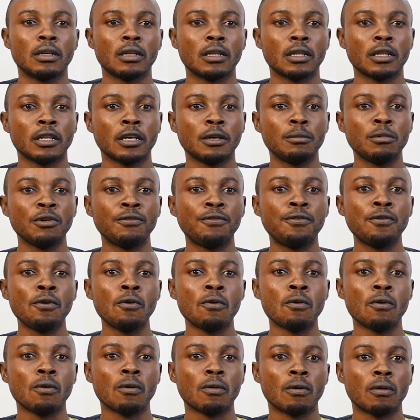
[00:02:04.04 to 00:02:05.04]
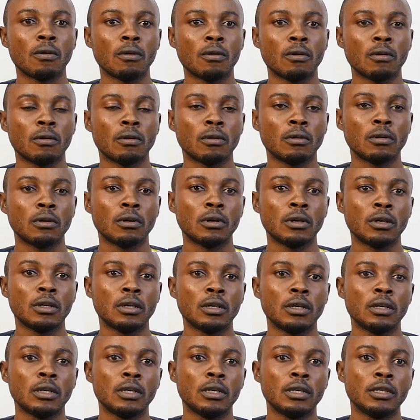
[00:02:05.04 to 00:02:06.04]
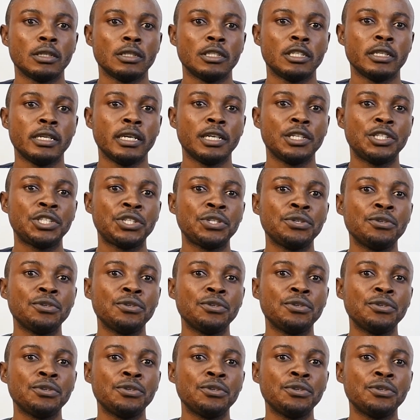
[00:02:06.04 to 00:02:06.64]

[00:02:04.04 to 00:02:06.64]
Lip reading: Number 4. Didn't